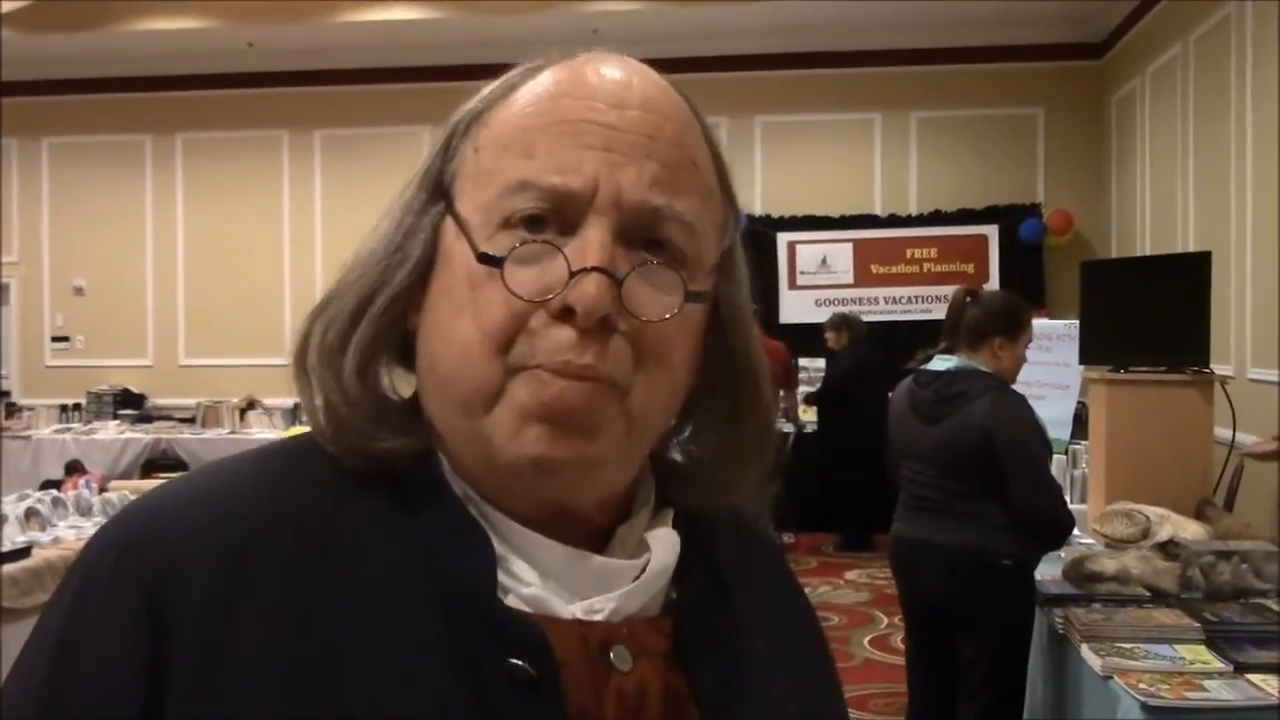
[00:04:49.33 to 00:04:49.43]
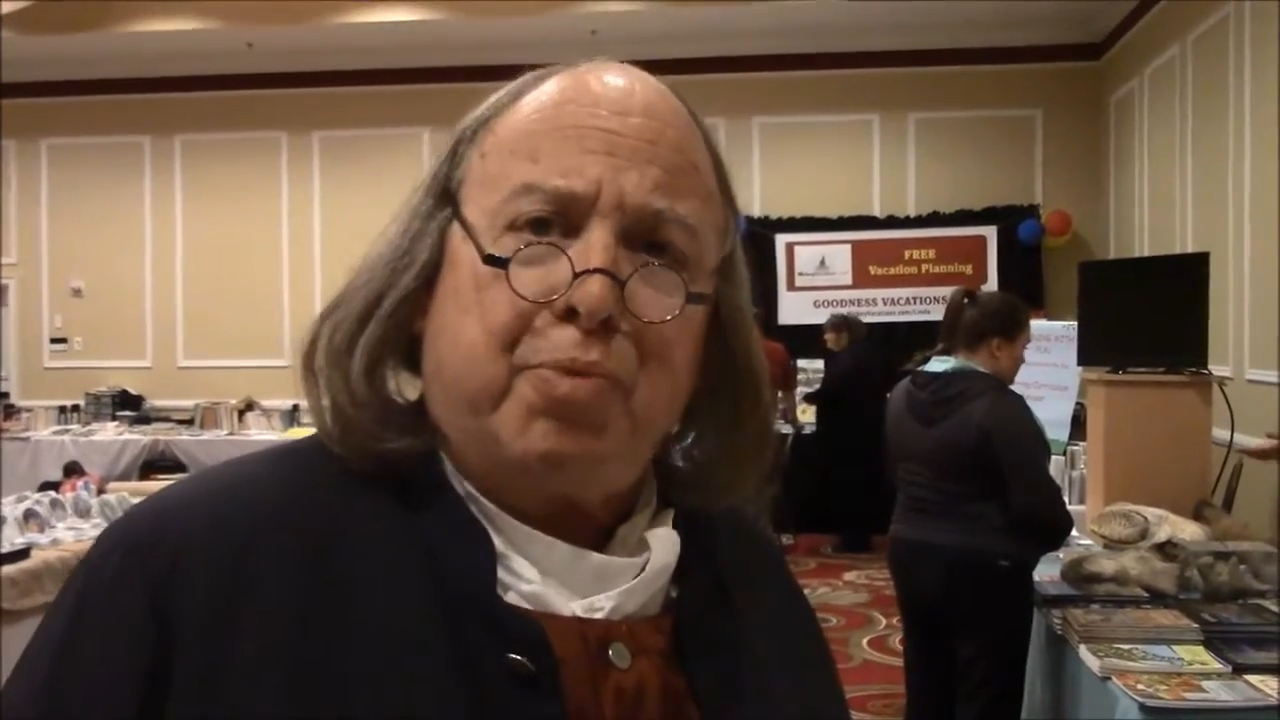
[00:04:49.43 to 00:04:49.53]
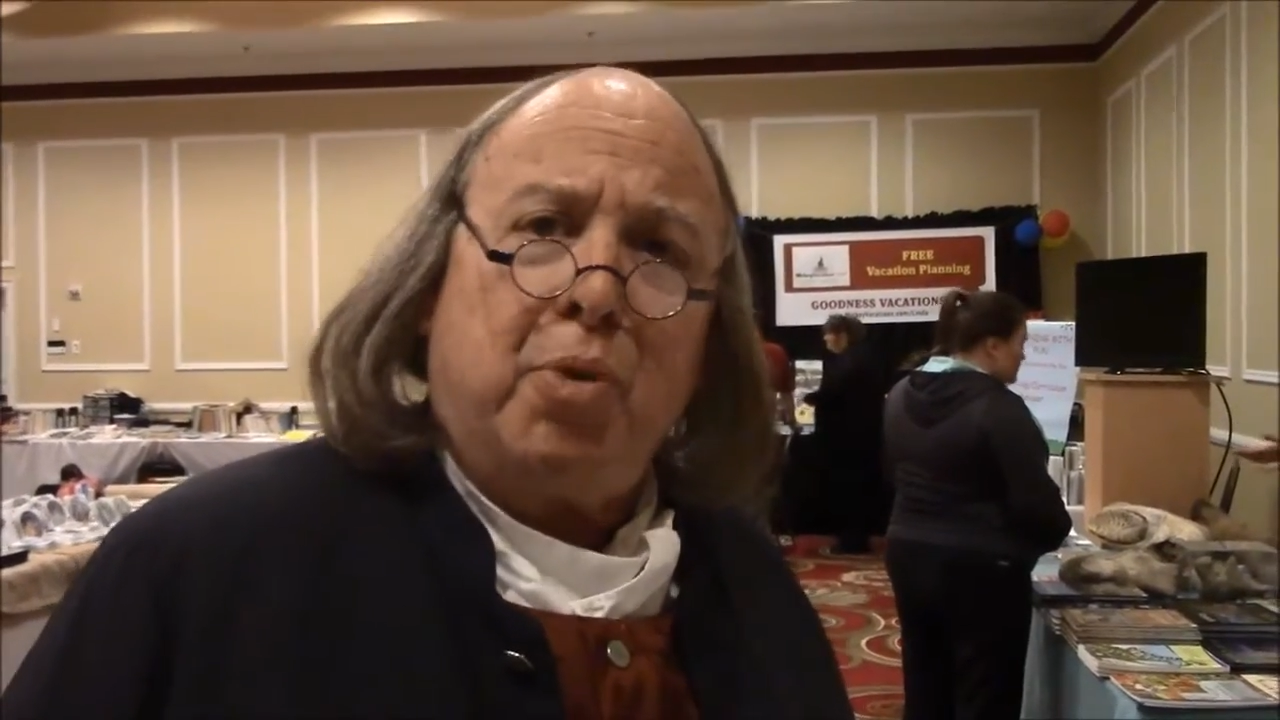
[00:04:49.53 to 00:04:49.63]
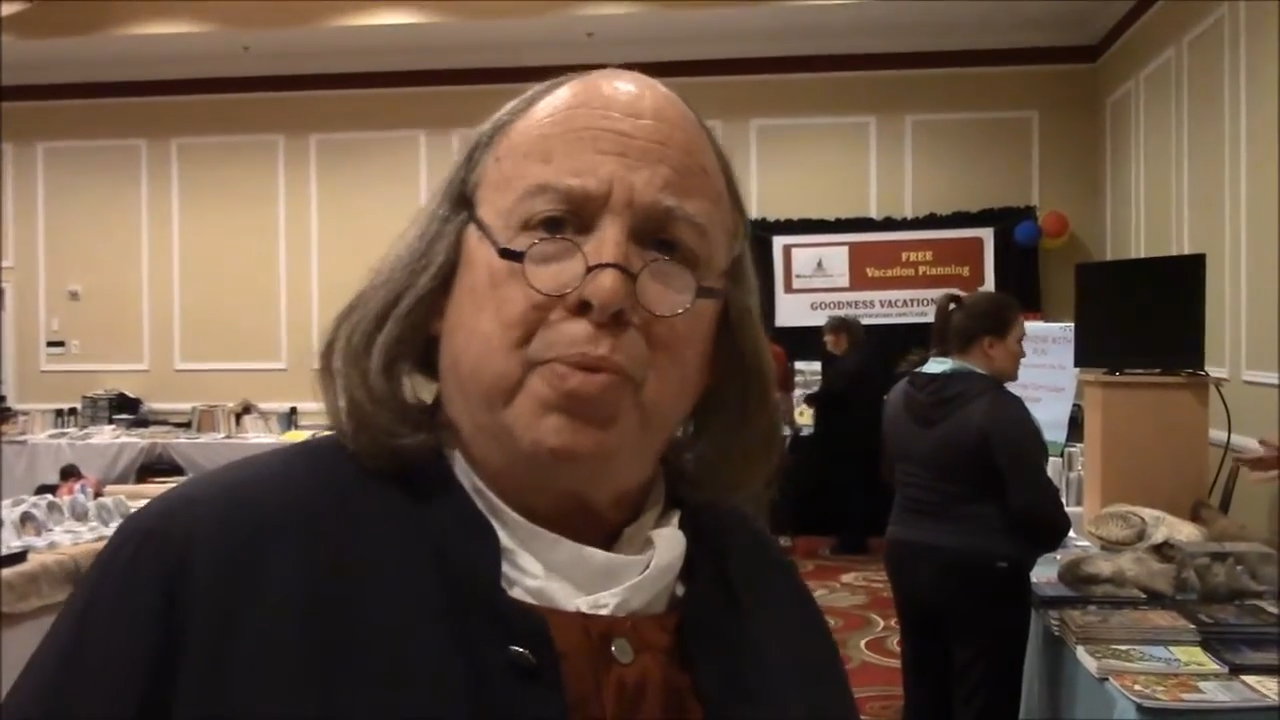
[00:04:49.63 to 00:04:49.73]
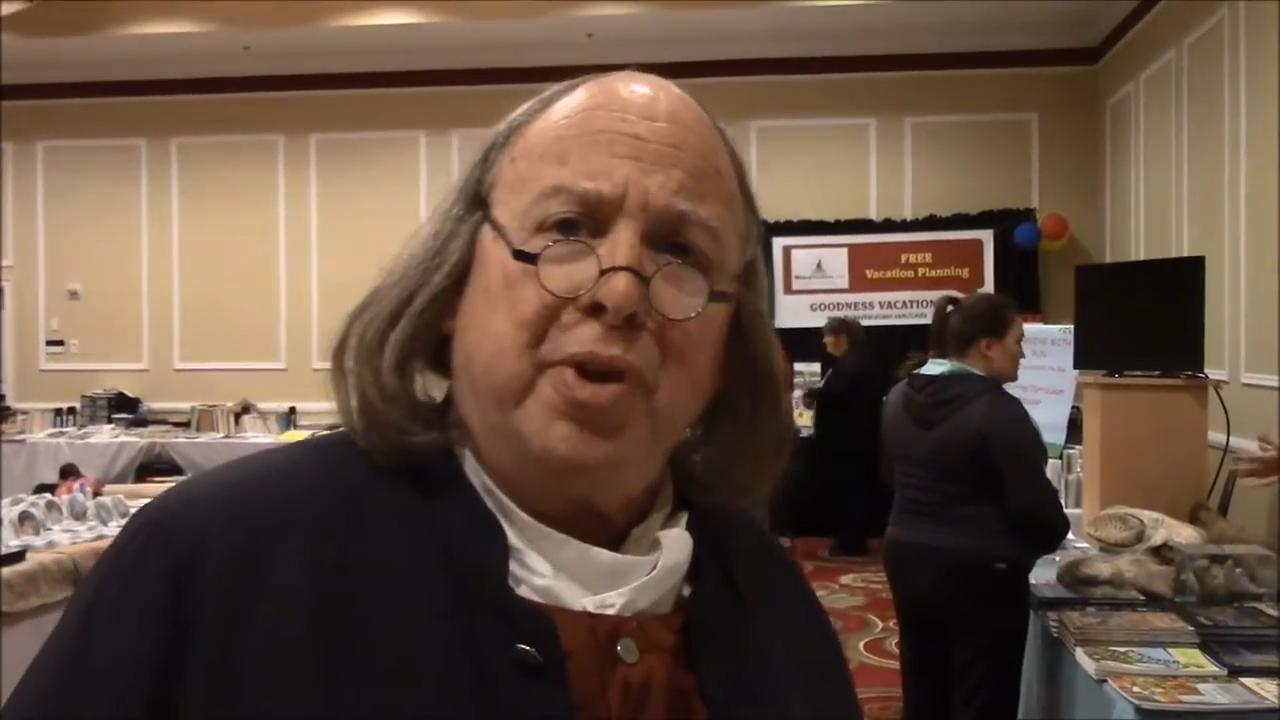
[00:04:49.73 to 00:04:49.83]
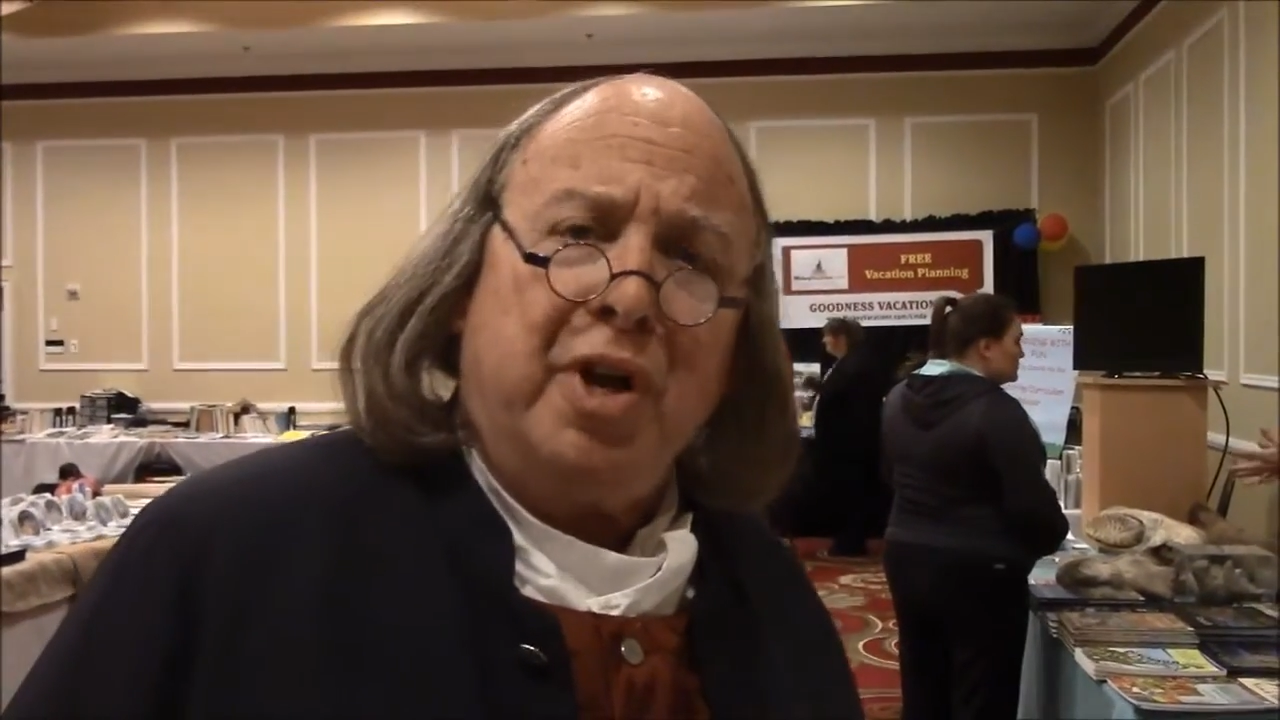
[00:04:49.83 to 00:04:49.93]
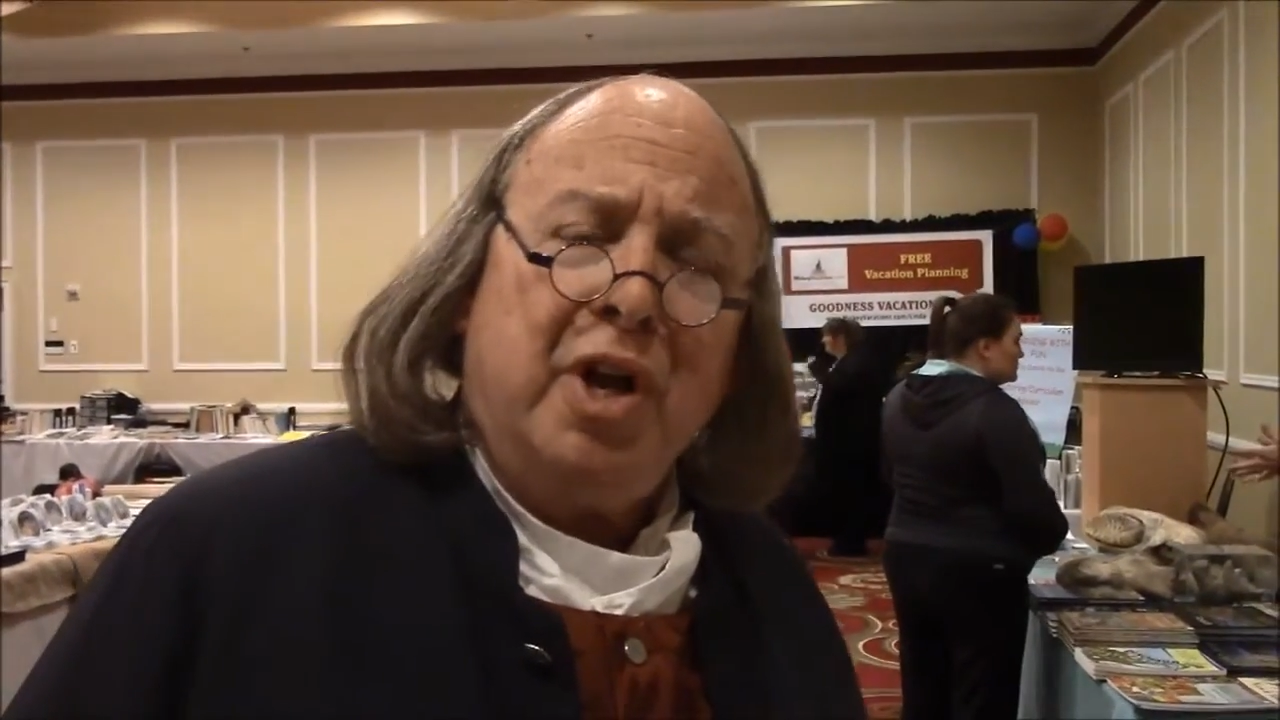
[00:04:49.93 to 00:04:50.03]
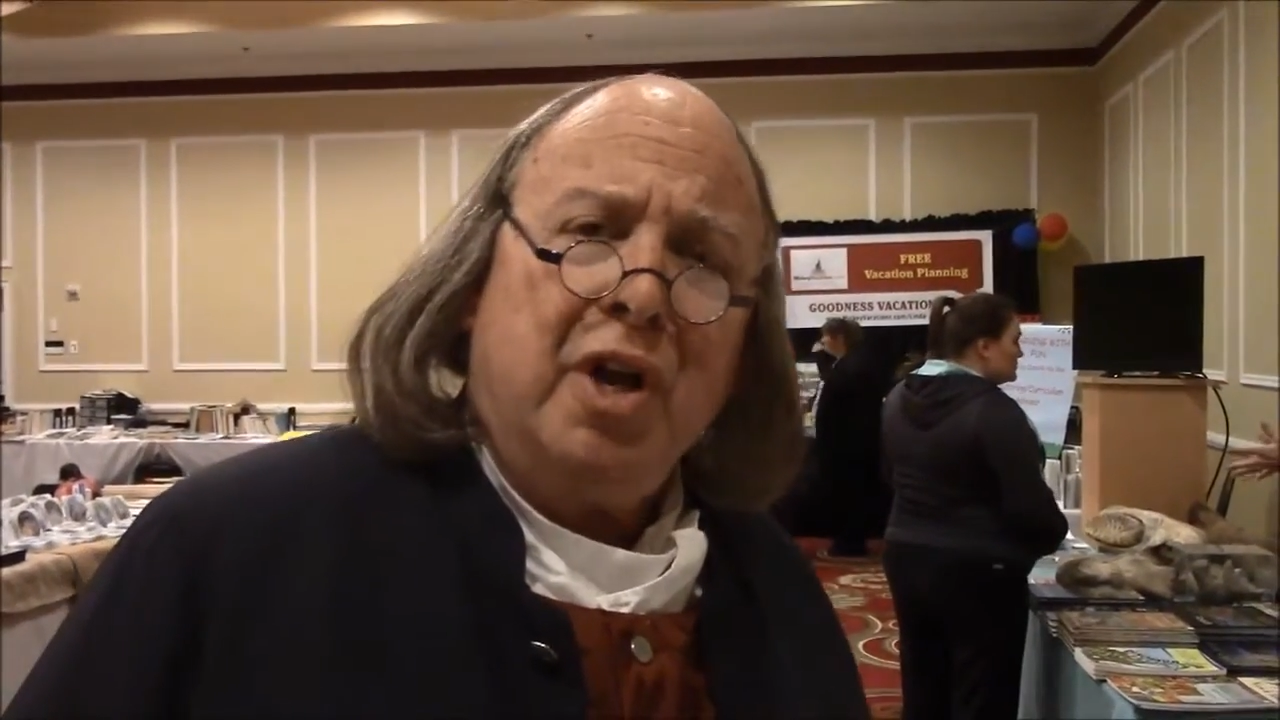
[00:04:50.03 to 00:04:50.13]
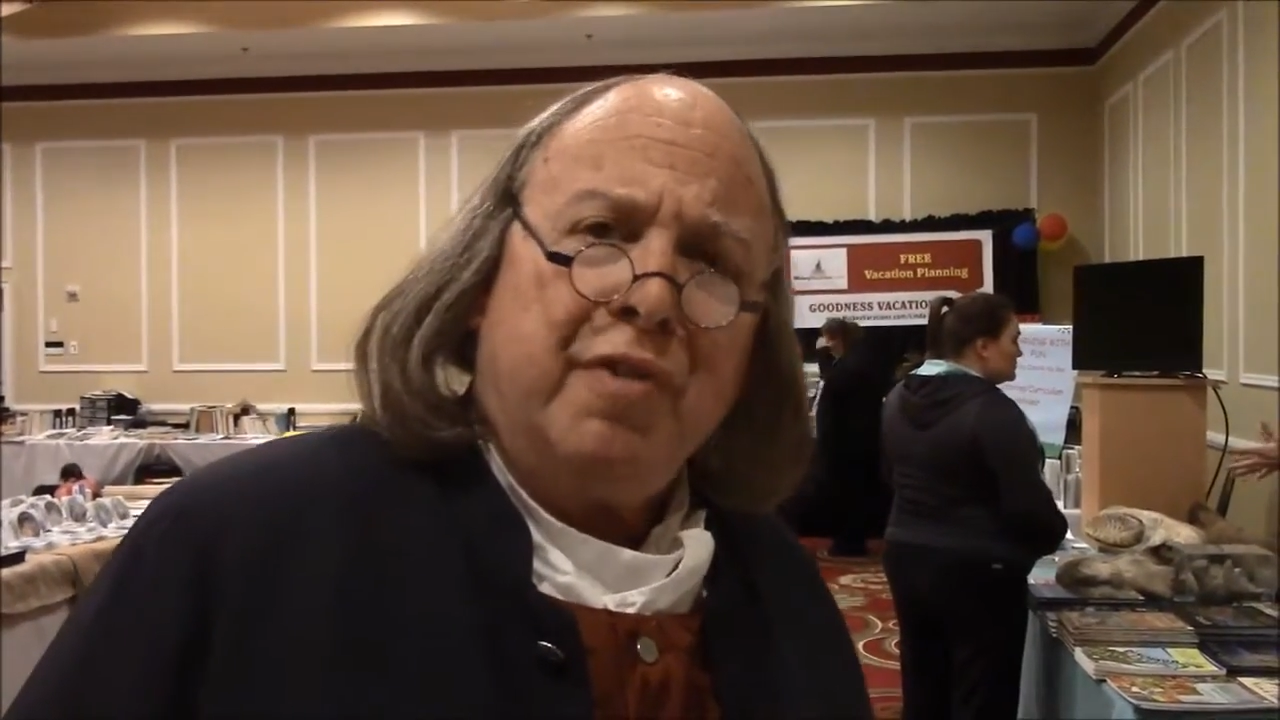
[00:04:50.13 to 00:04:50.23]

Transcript: appropriate